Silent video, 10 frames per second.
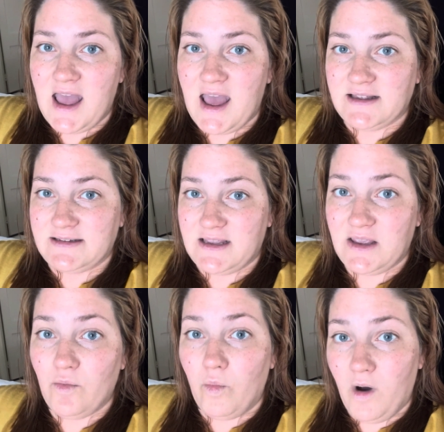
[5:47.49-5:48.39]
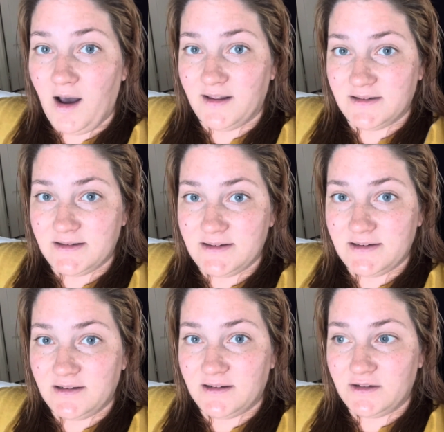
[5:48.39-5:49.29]
as he was
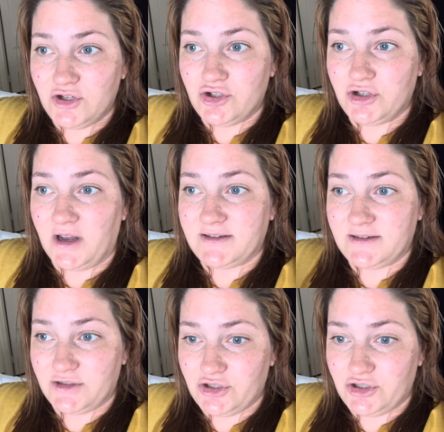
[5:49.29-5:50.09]
just